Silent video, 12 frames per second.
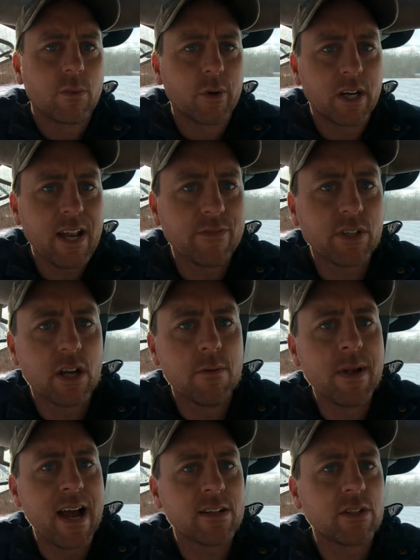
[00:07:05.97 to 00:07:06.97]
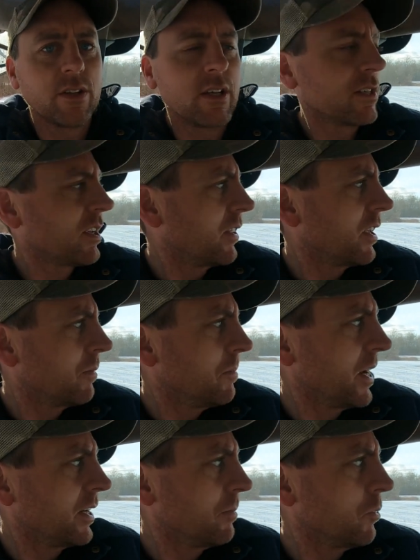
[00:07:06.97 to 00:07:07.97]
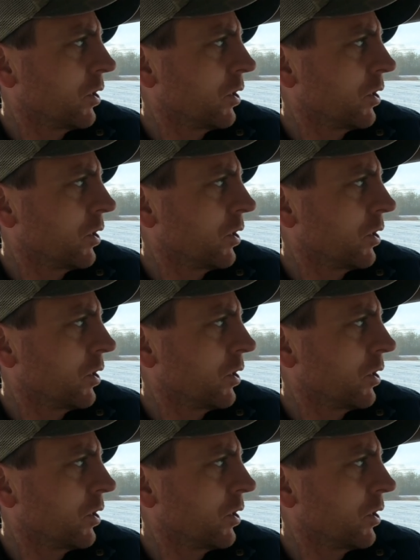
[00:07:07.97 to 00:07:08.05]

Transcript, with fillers: So we're gonna have to come back to this, I think, Monday